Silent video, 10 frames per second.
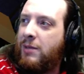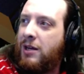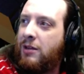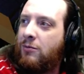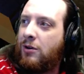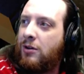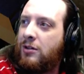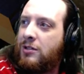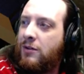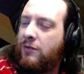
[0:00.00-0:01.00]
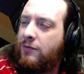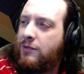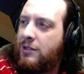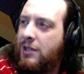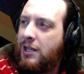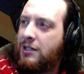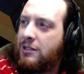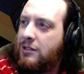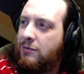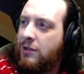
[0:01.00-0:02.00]
words of things
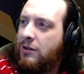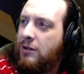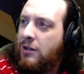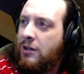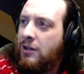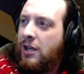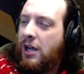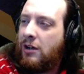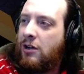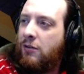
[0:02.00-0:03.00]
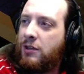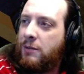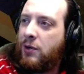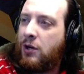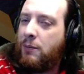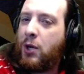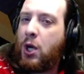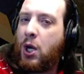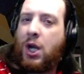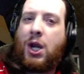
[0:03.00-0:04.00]
to. I'll go with the purr.
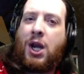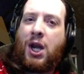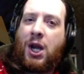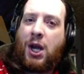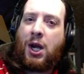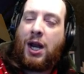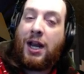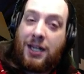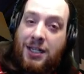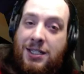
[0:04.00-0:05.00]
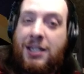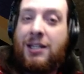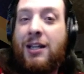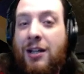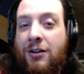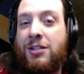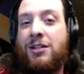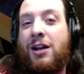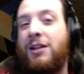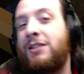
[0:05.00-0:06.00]
I did see Crystal Star.
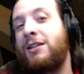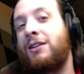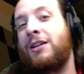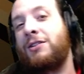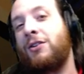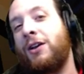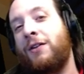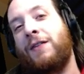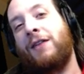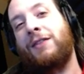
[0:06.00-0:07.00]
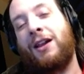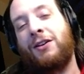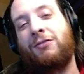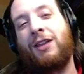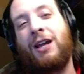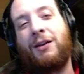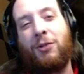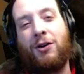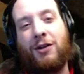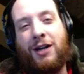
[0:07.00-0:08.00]
I did see the donated $5 for that
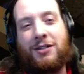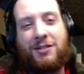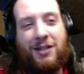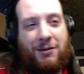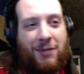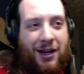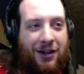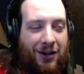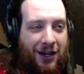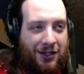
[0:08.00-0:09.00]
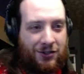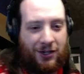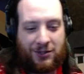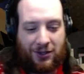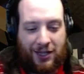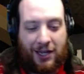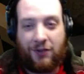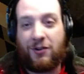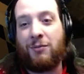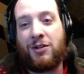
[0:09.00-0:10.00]
purr yesterday in Minecraft stream. So thank you
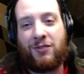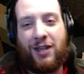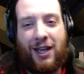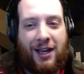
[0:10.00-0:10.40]
very much for that.